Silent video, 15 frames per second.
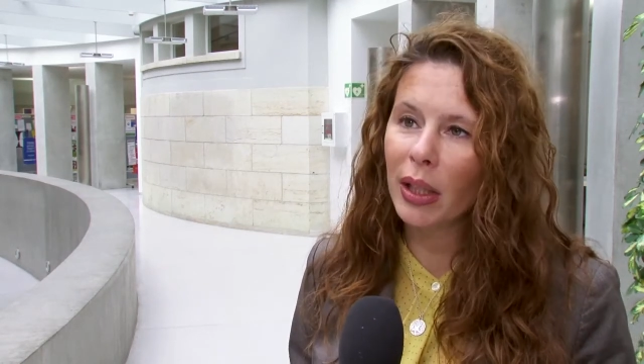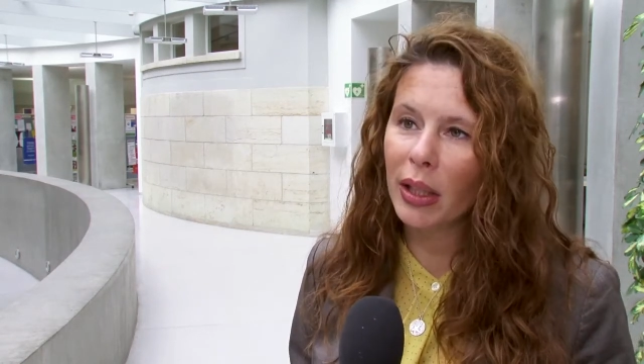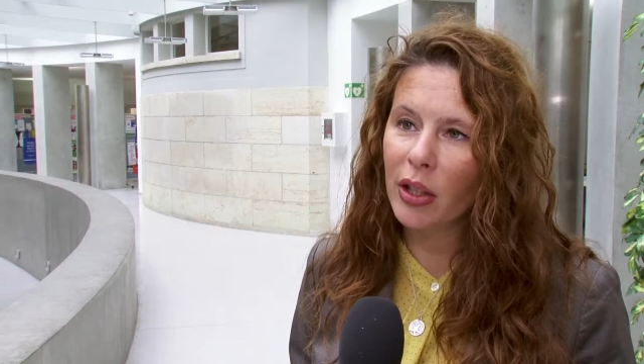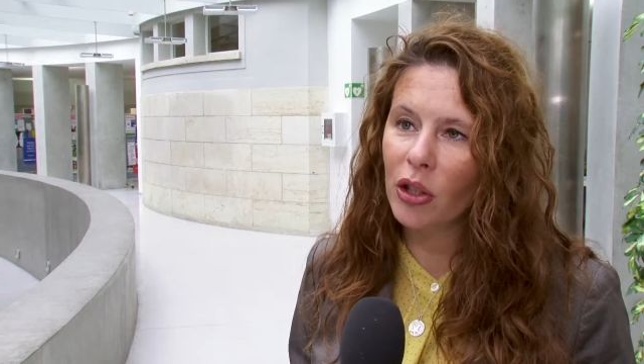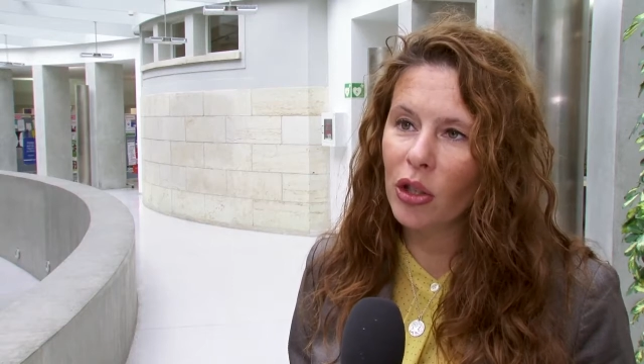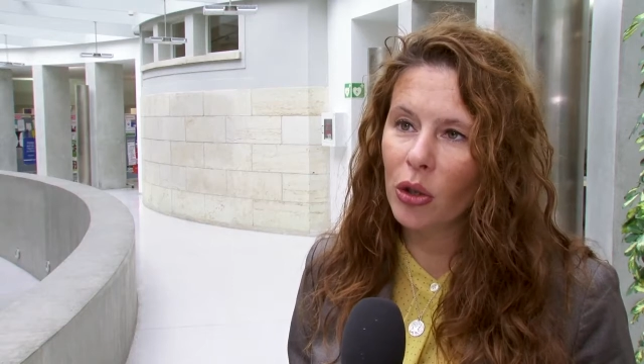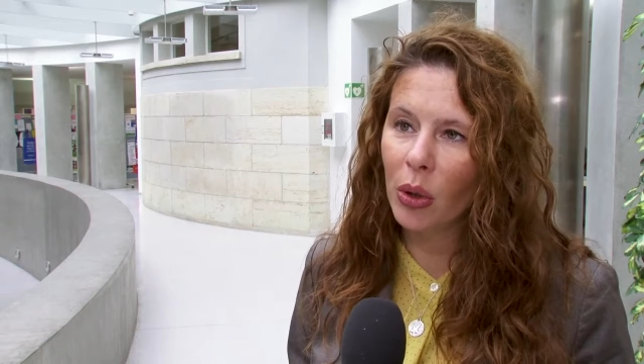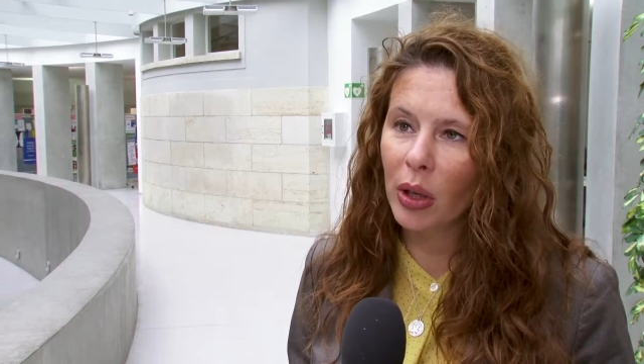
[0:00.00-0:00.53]

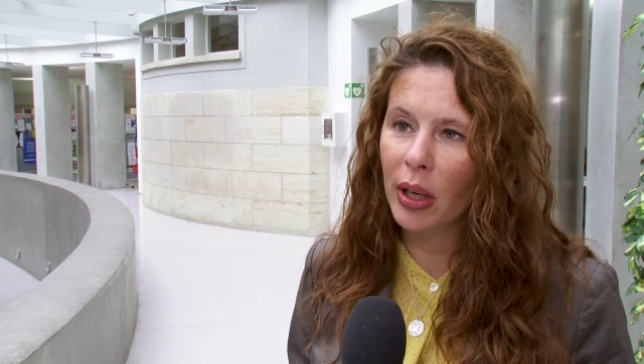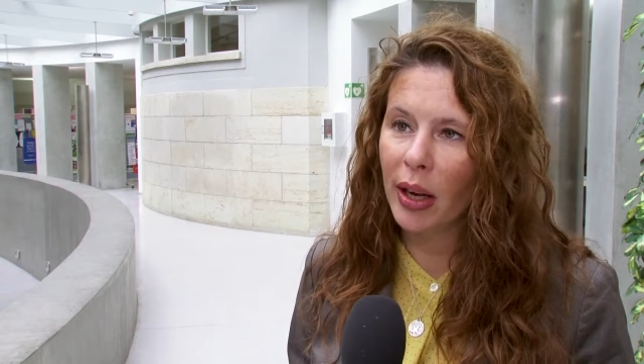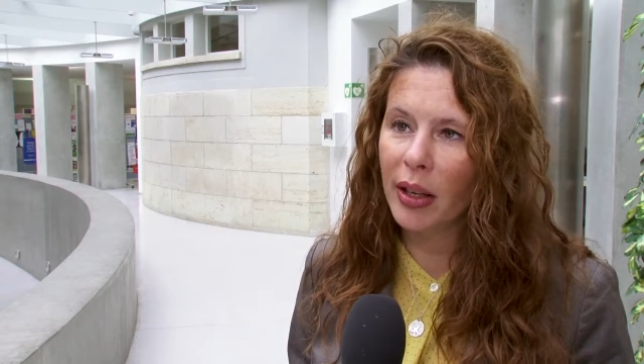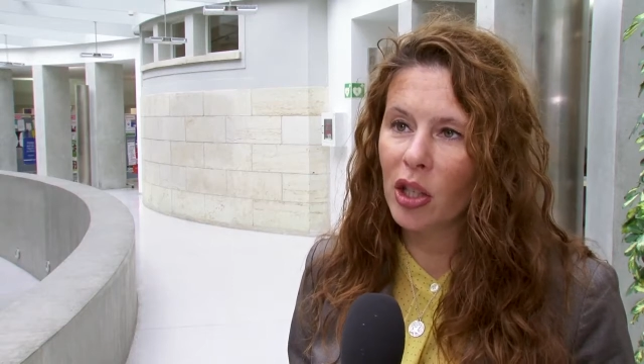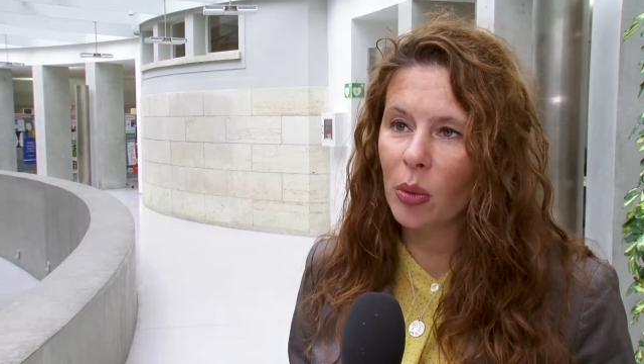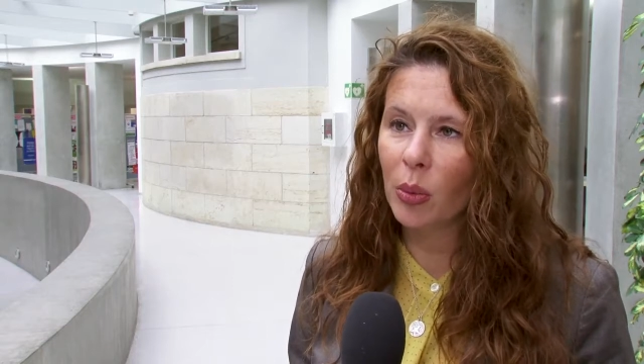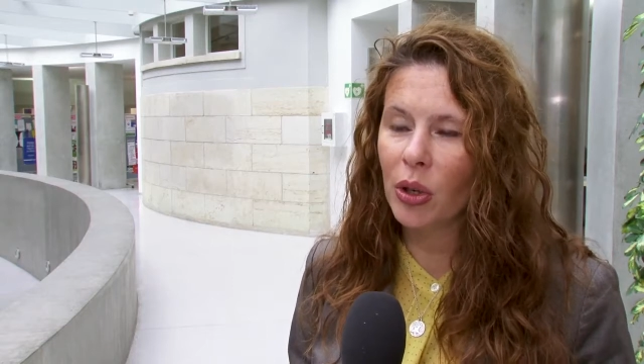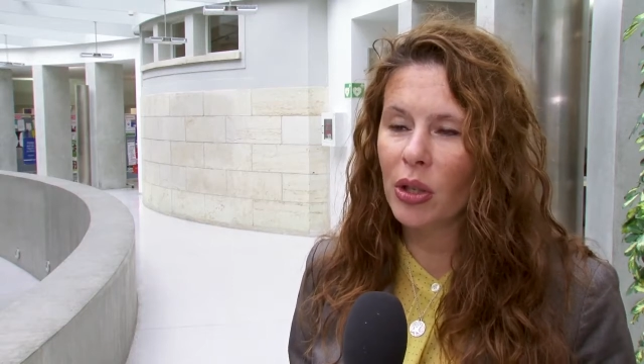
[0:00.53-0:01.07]
listen to our
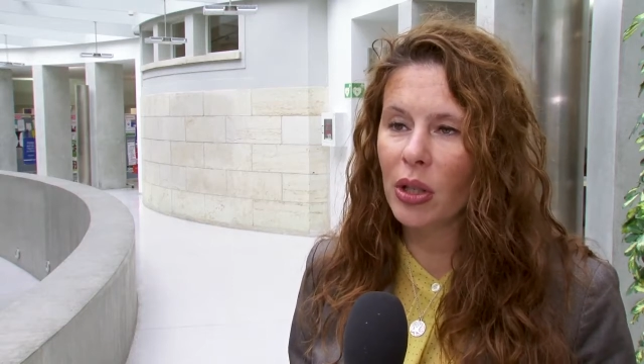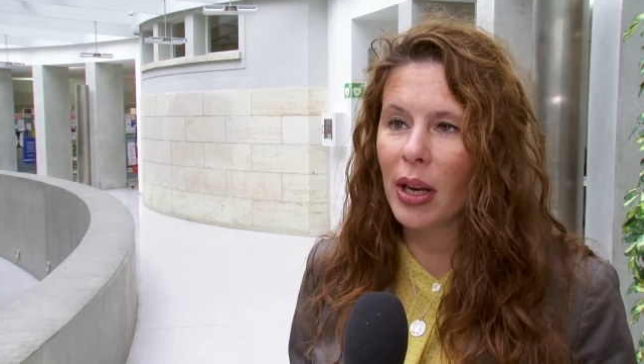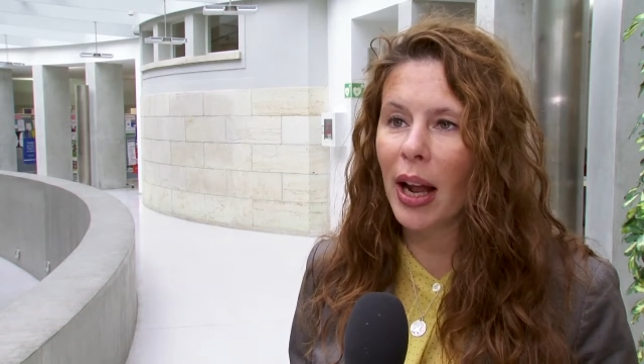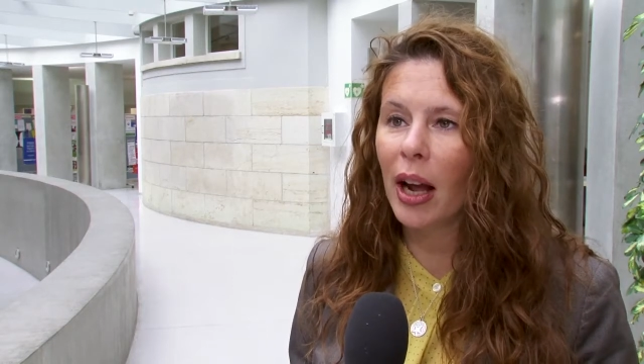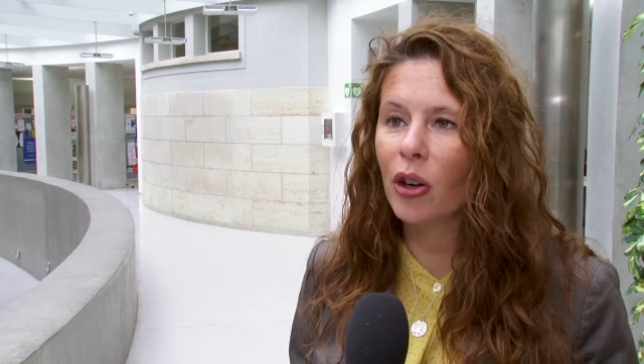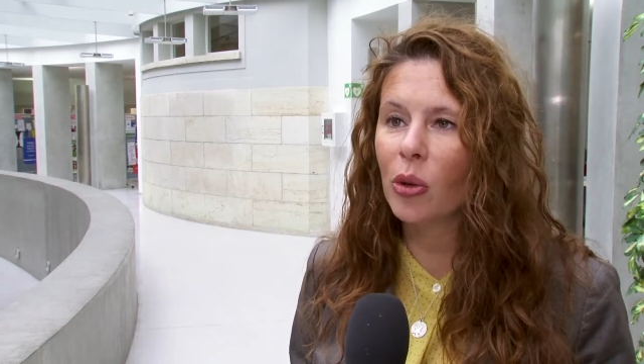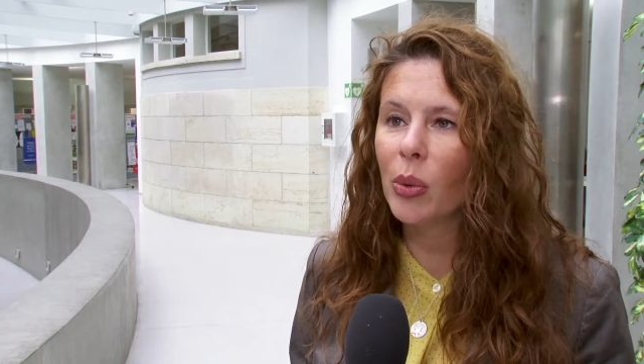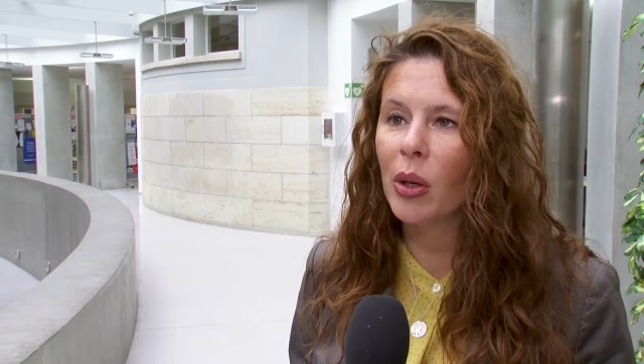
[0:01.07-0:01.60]
customers and
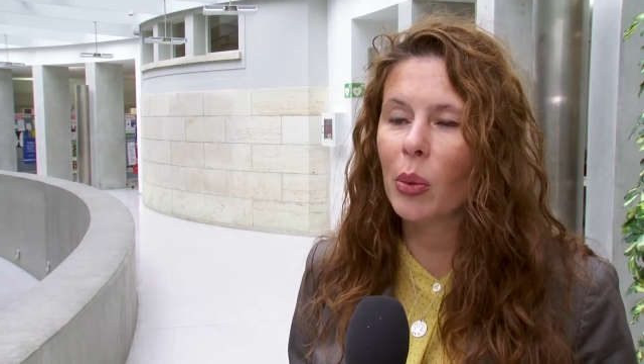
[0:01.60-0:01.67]
how do we